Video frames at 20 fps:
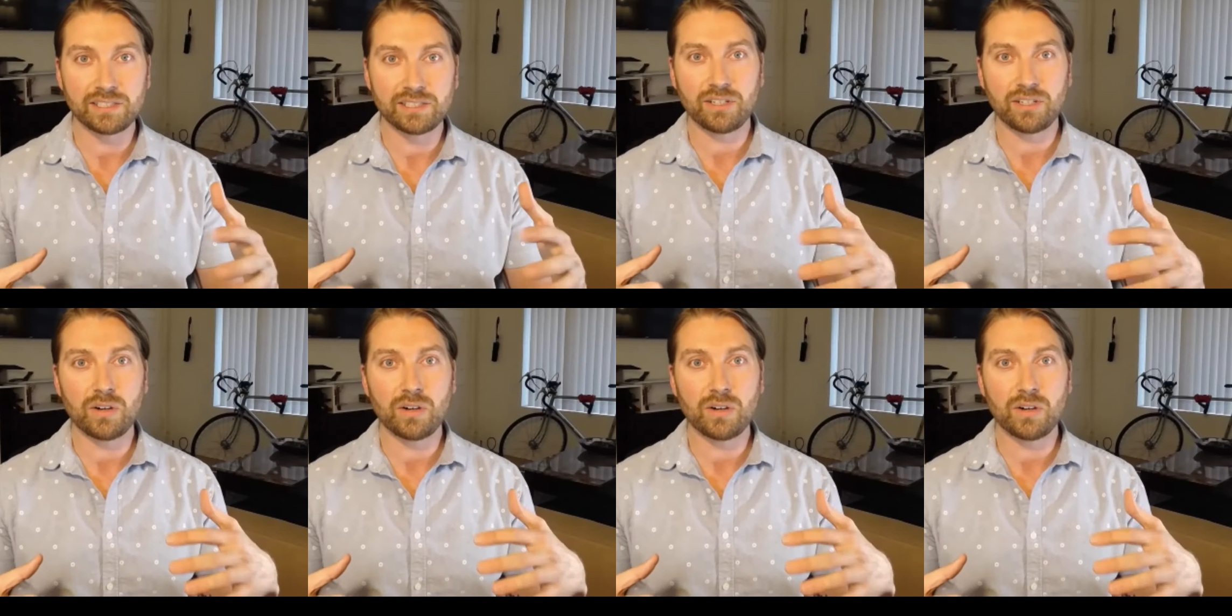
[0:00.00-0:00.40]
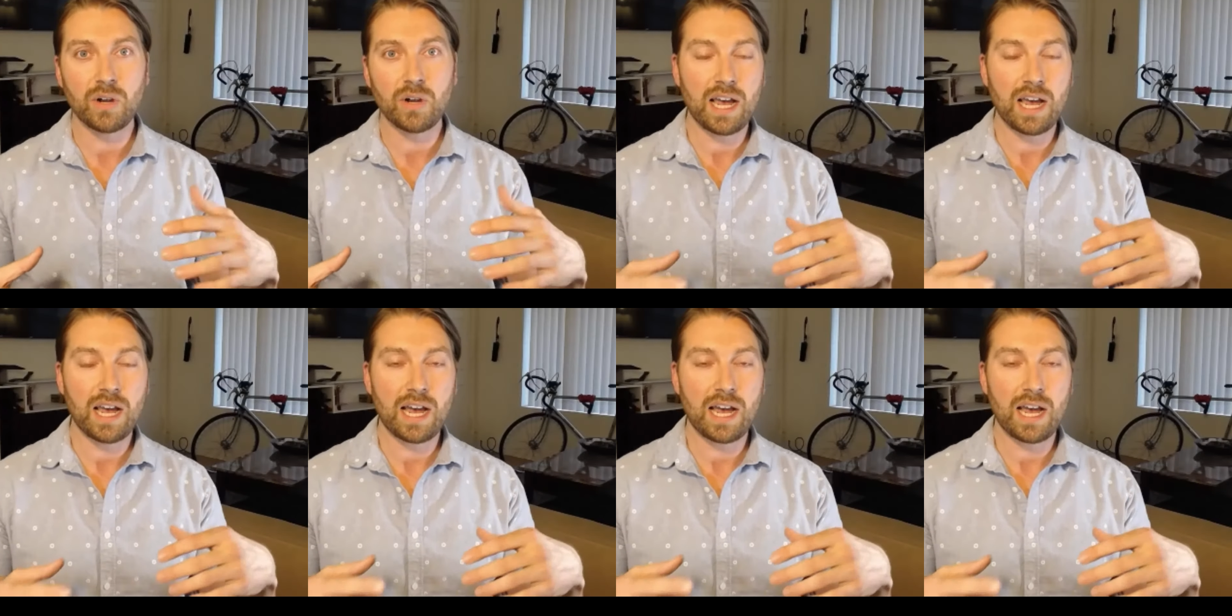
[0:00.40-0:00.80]
So
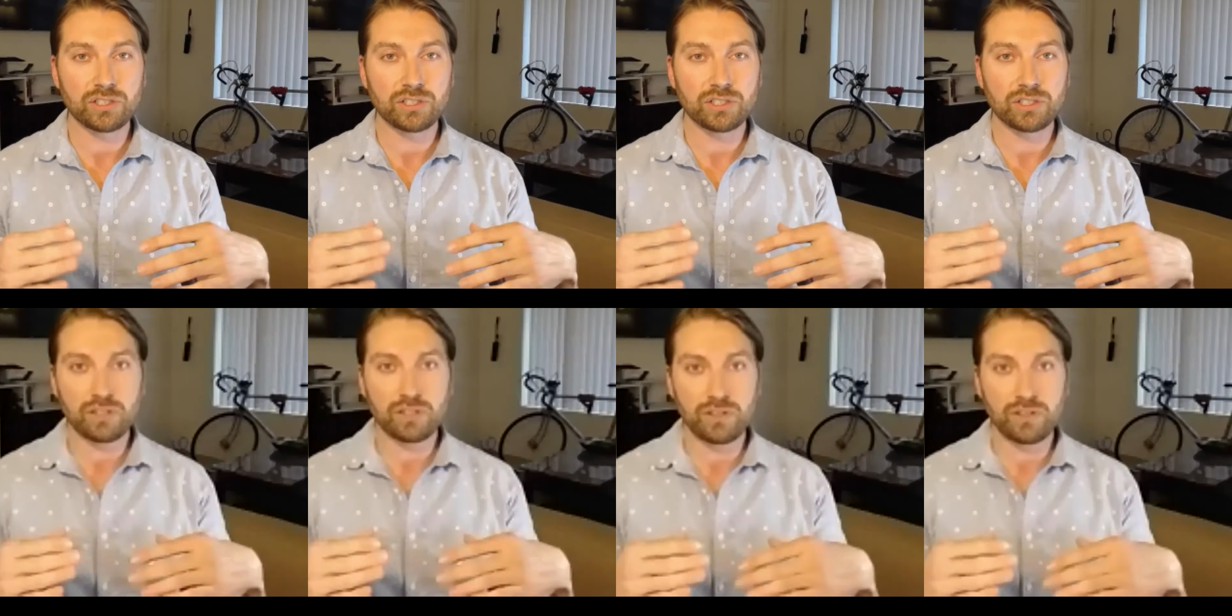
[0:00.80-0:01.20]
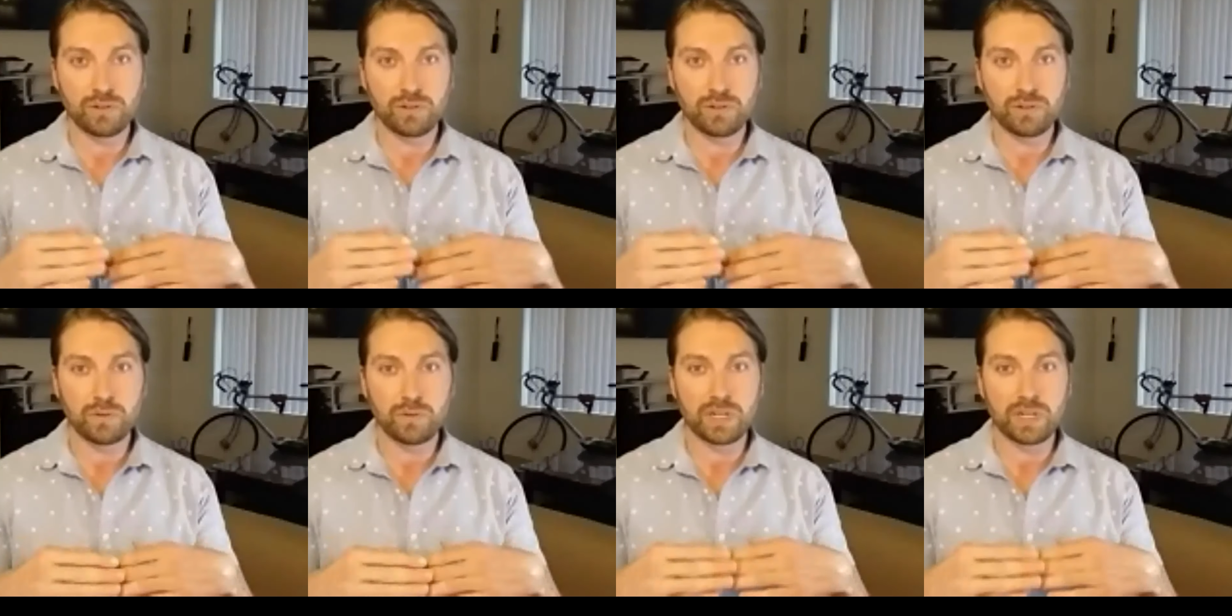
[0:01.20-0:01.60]
I'll show
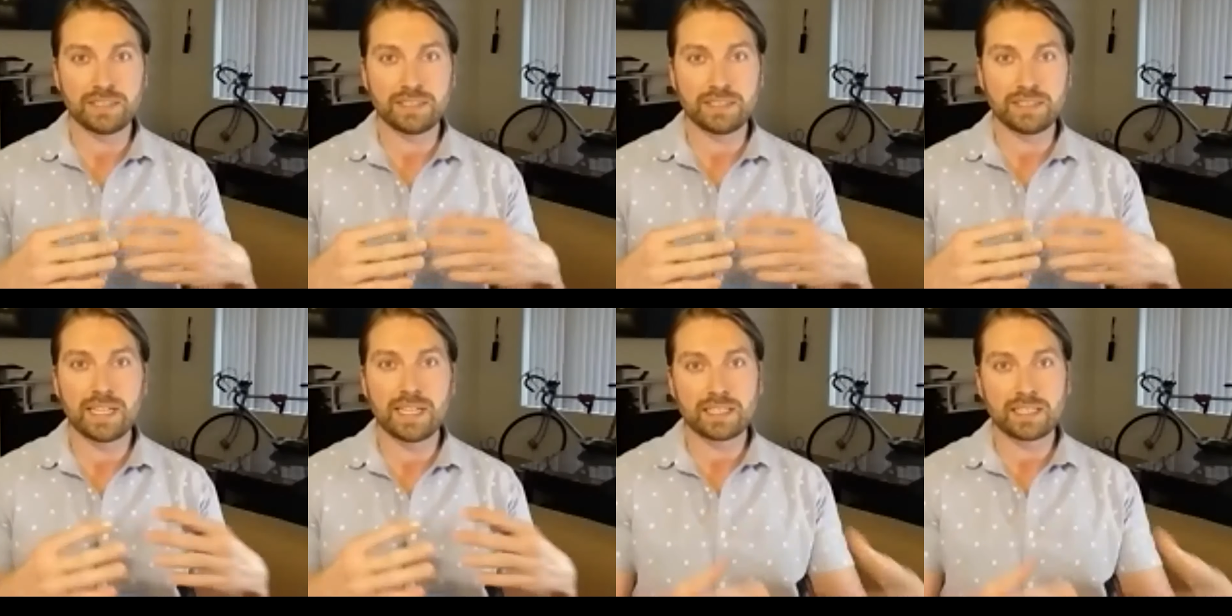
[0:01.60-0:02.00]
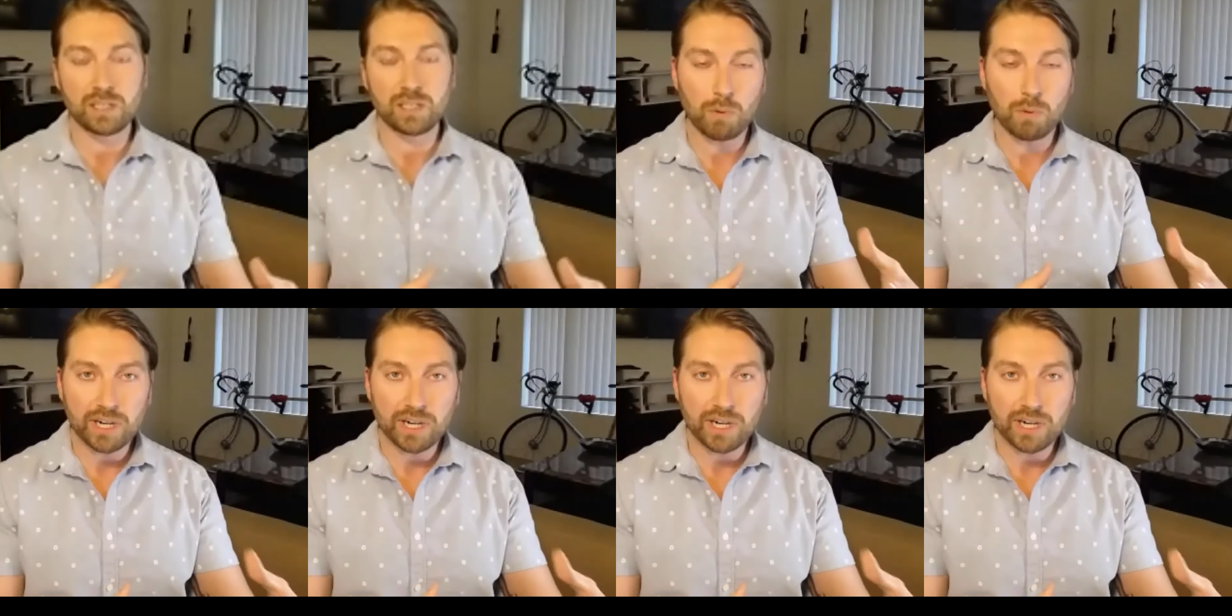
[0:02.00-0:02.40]
you
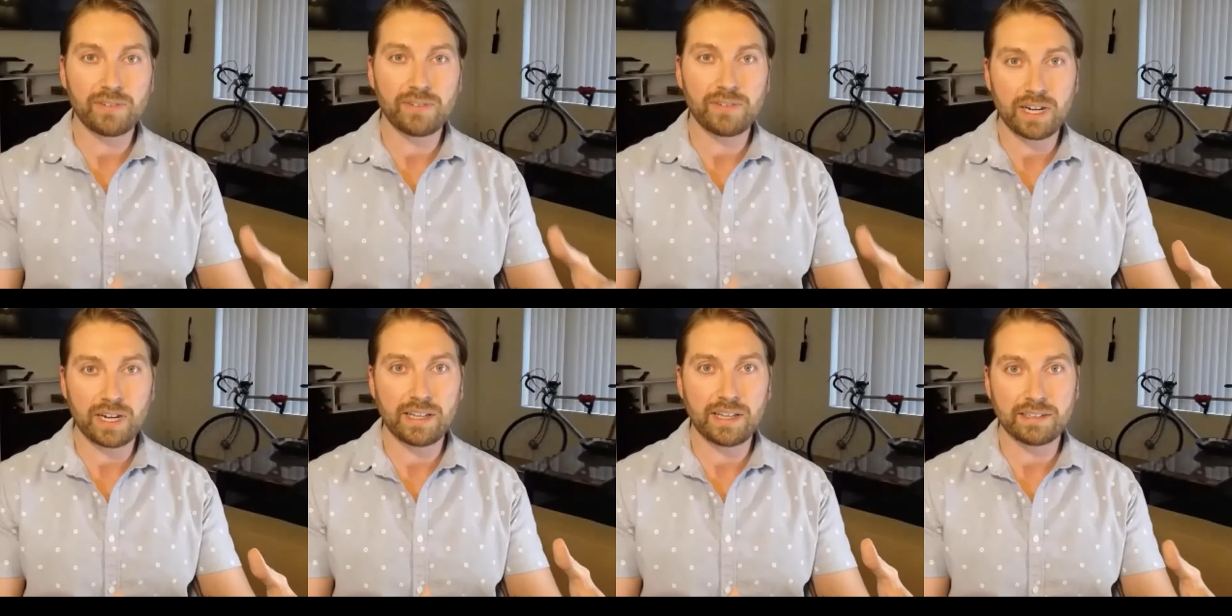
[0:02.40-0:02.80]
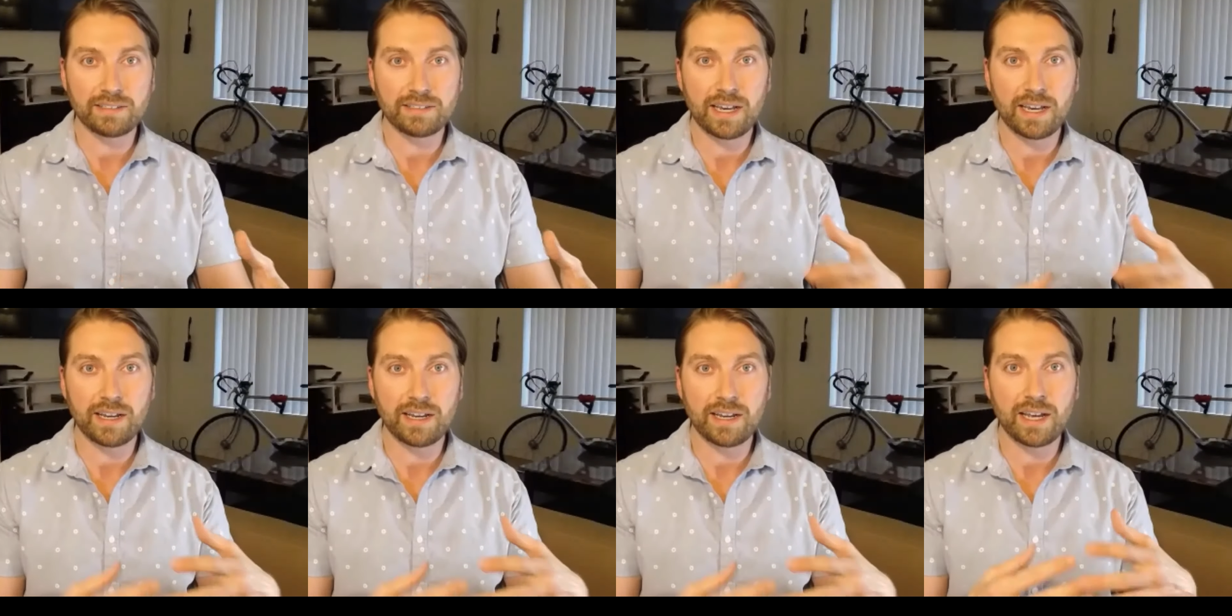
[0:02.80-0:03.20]
exactly where to find
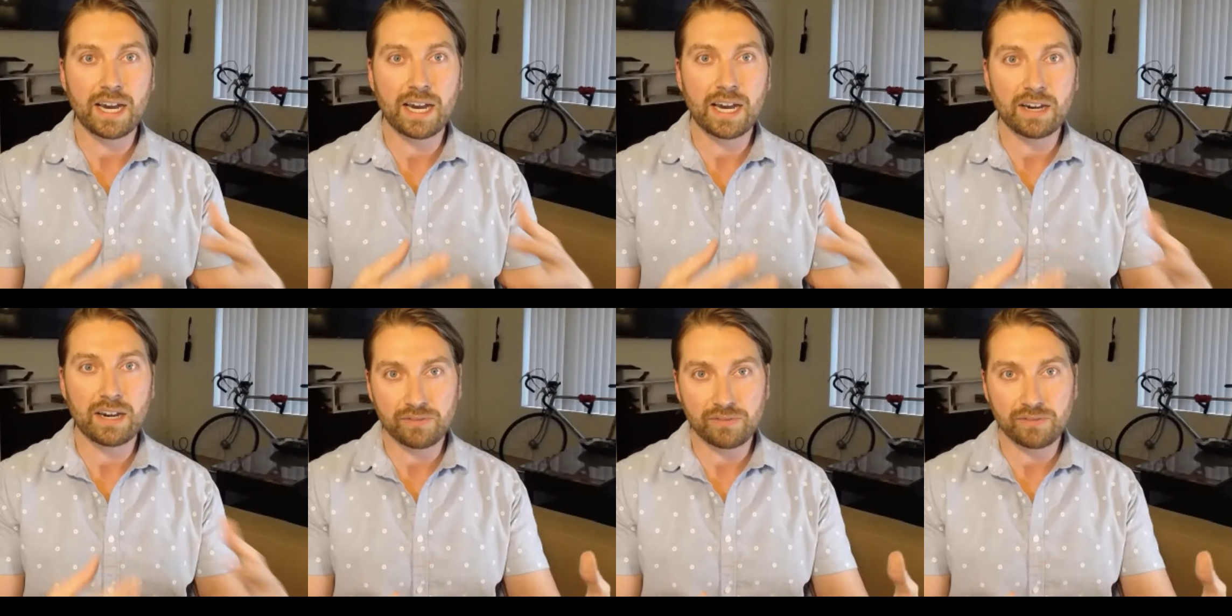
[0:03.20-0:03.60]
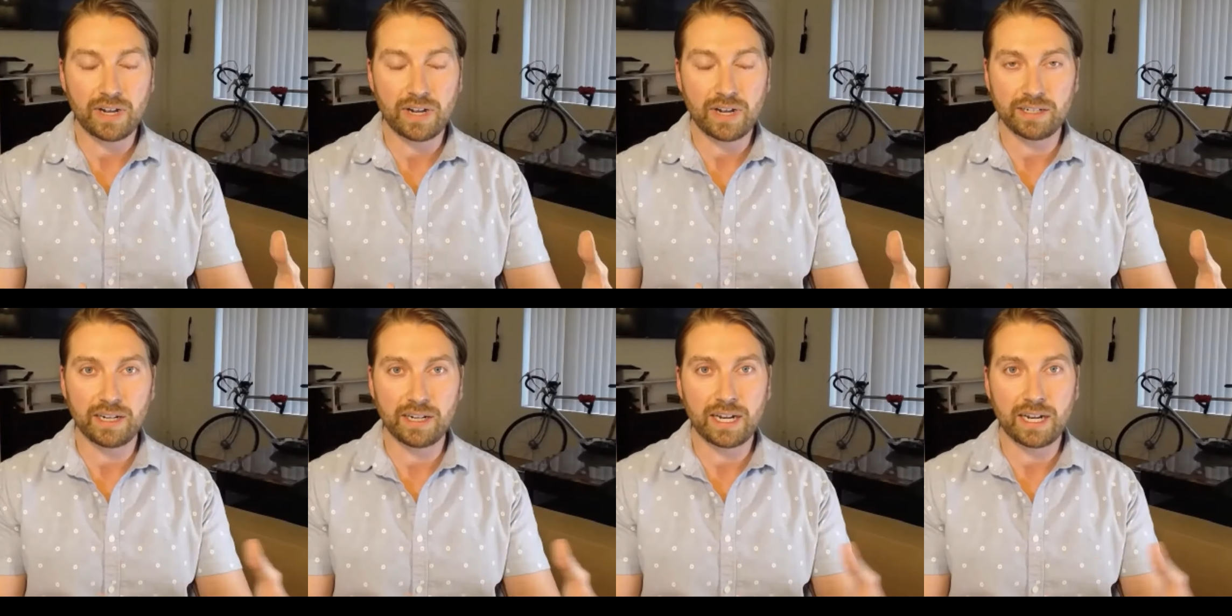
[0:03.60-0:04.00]
that data, how to
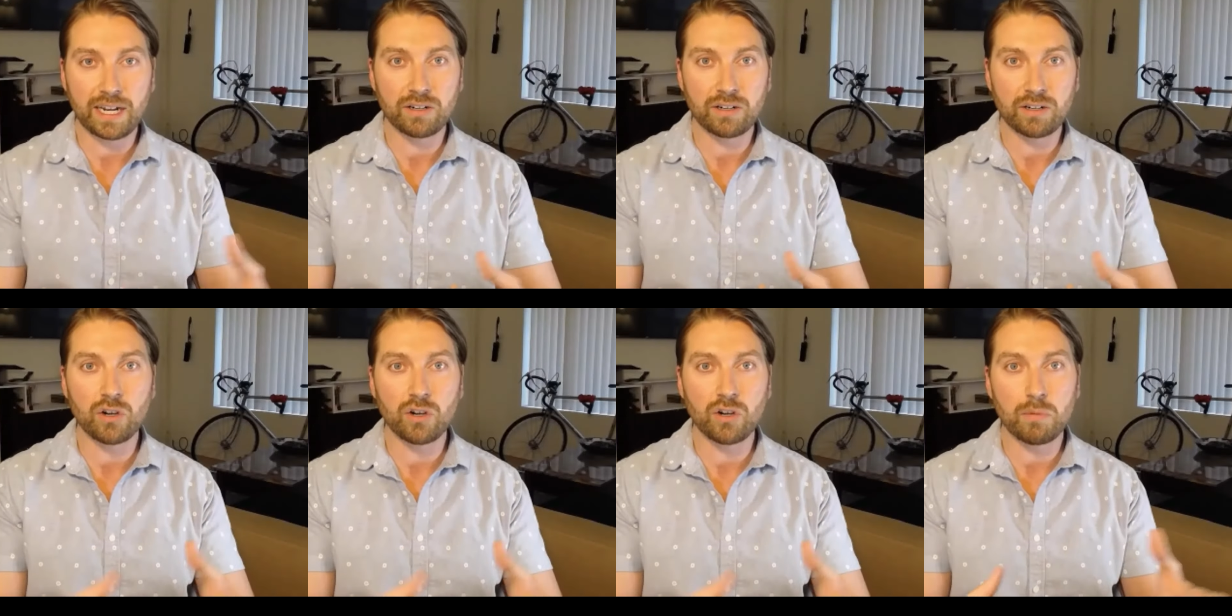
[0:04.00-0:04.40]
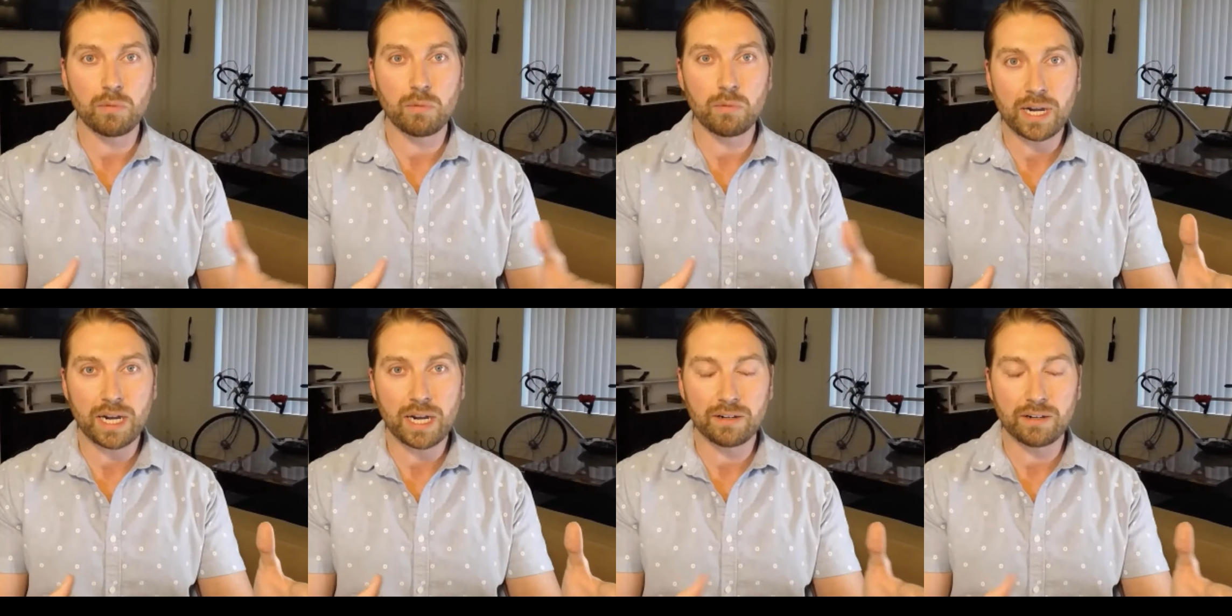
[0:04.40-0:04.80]
find it, how to go
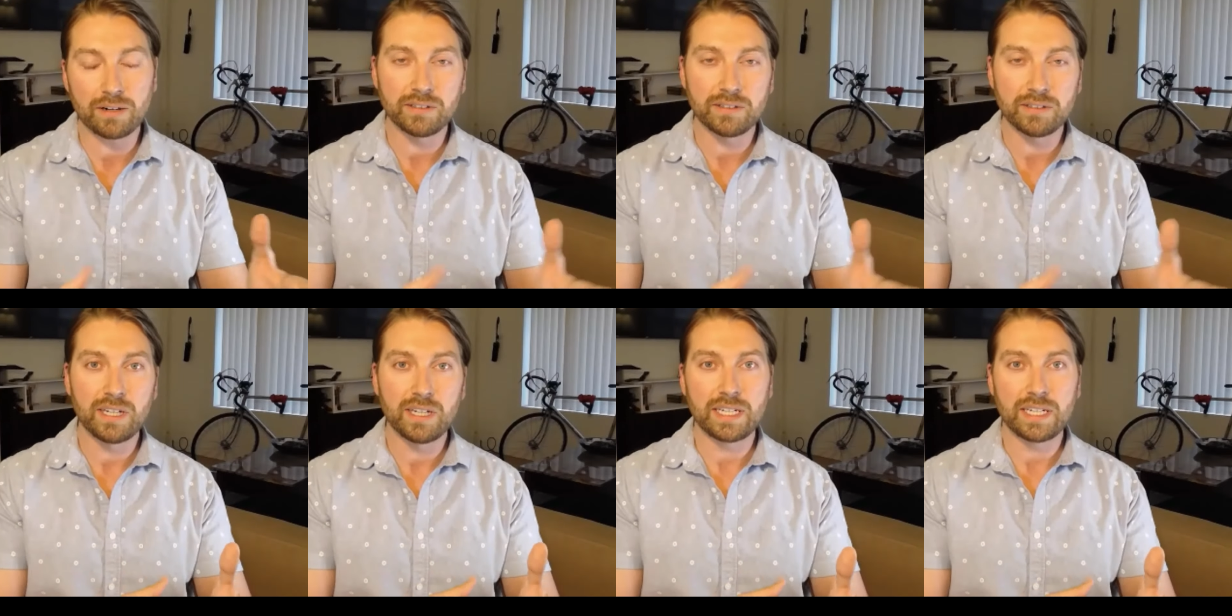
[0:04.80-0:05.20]
about